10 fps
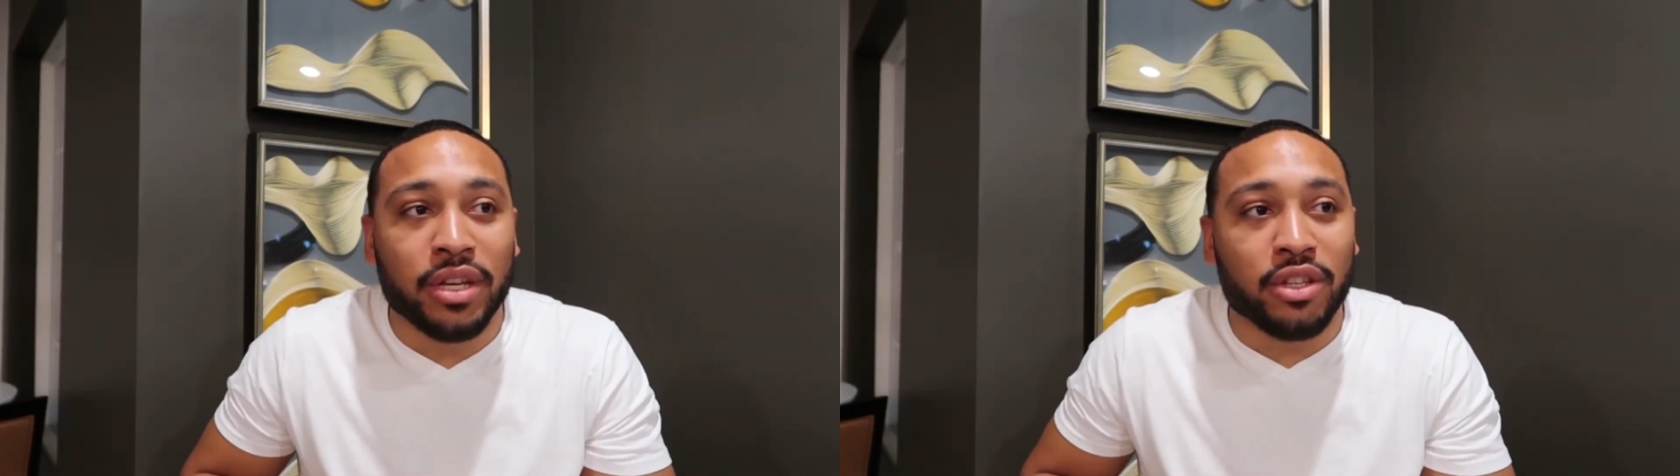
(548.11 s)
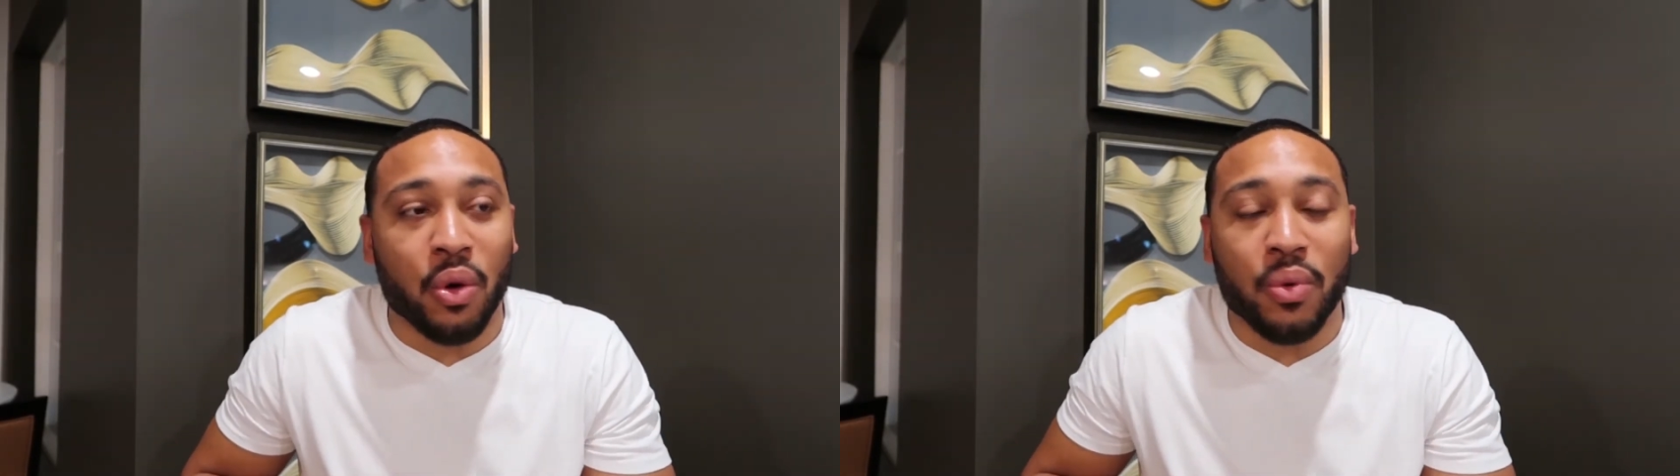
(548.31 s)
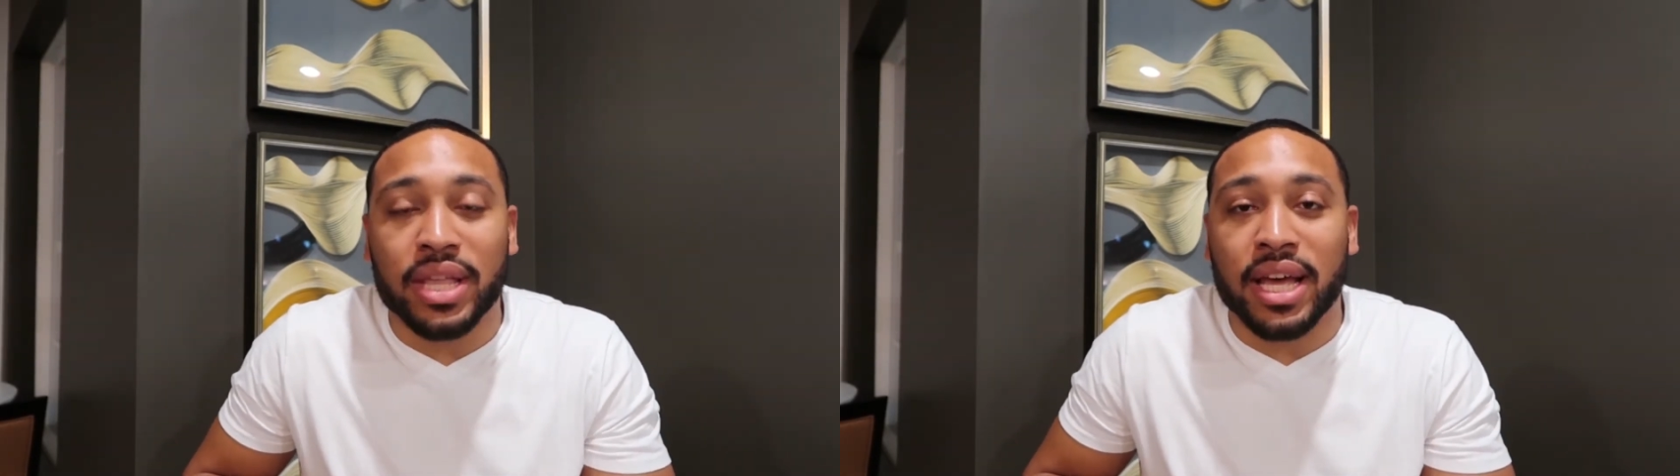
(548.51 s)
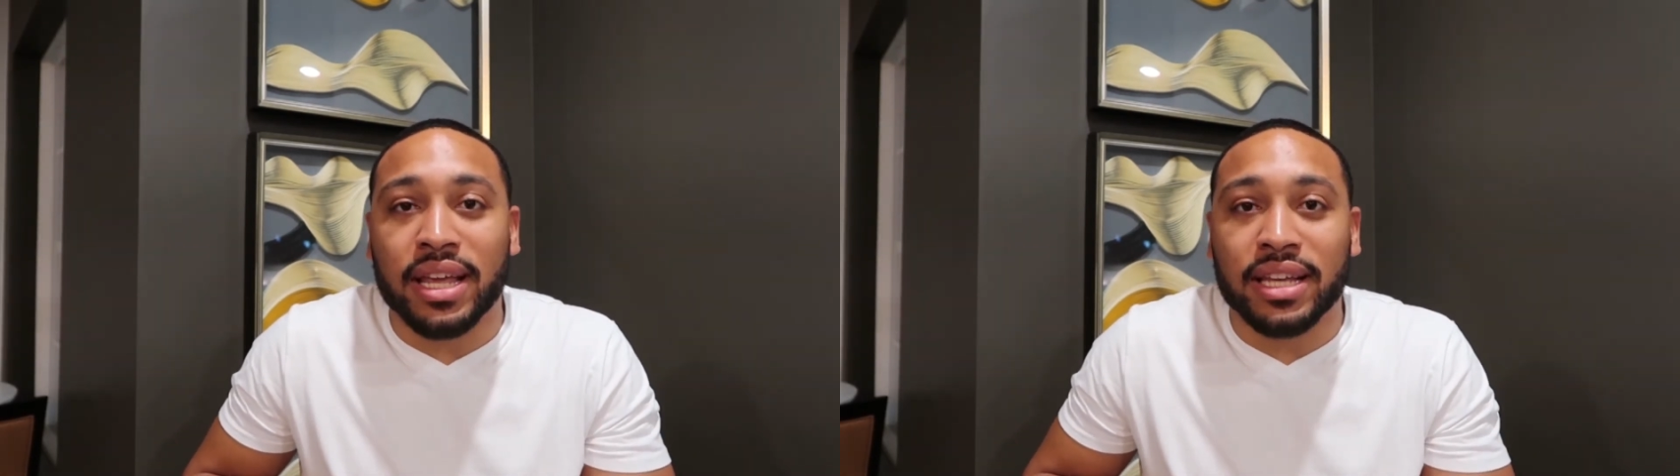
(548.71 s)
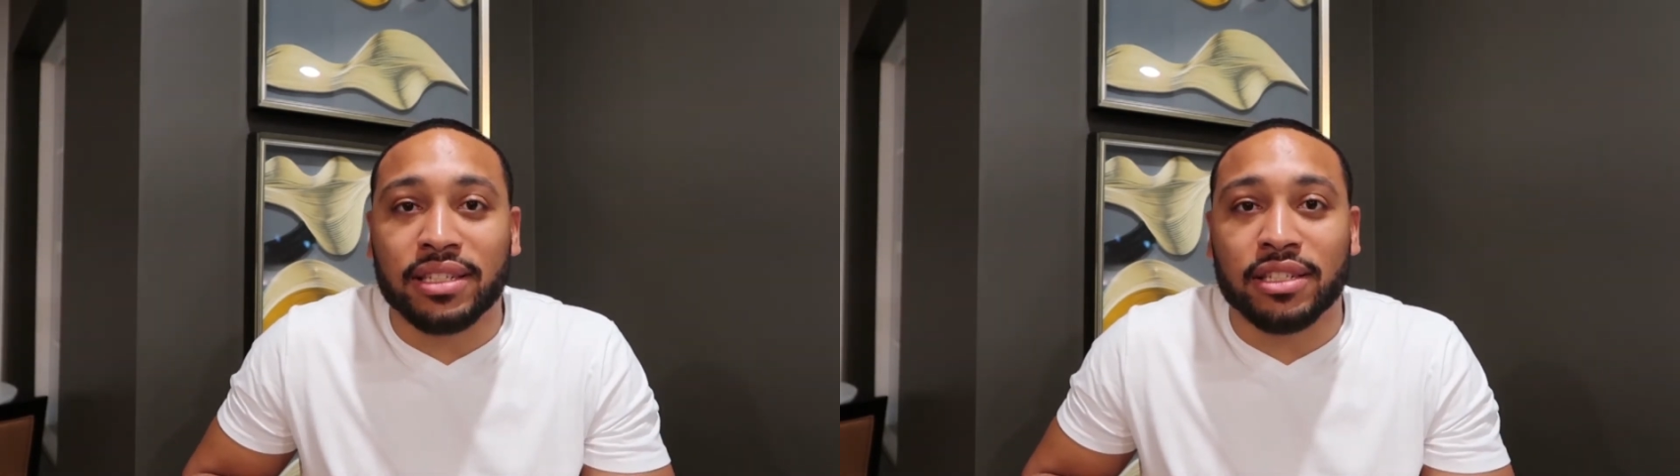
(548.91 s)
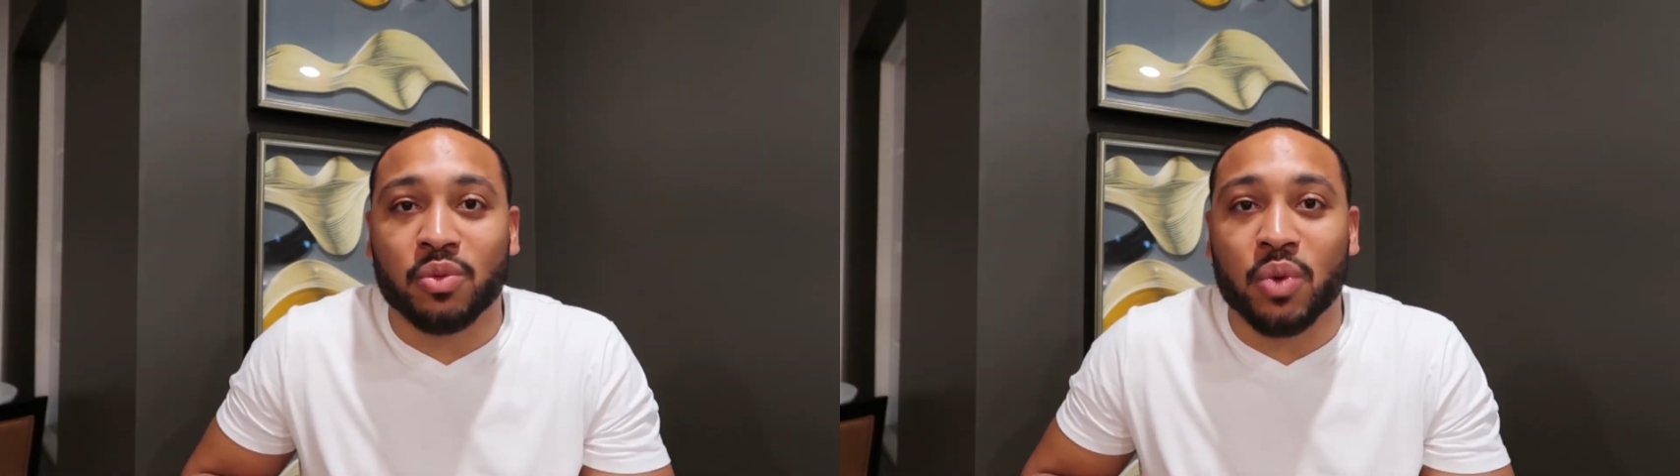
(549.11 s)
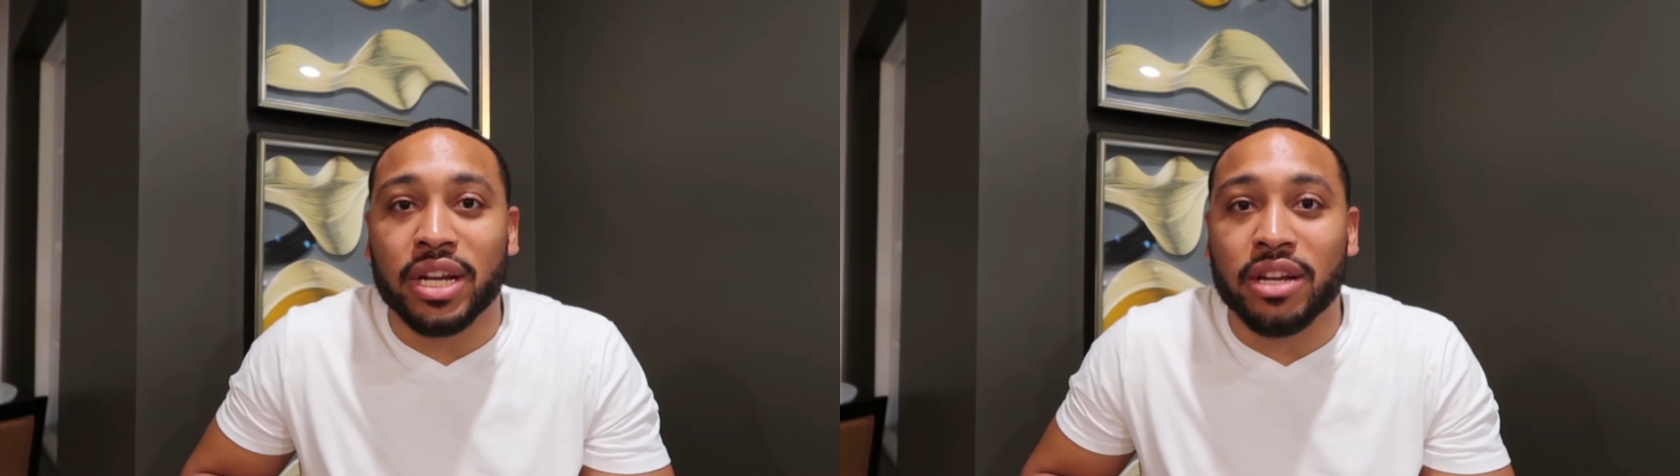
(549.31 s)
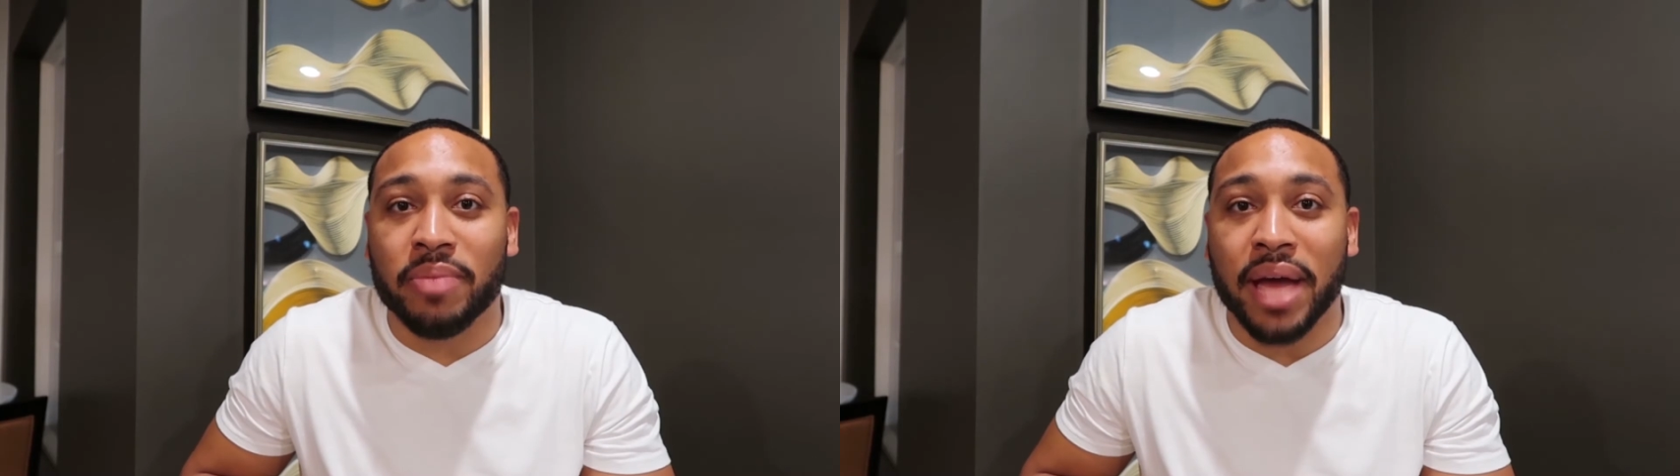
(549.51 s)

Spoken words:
So in that instance, what ended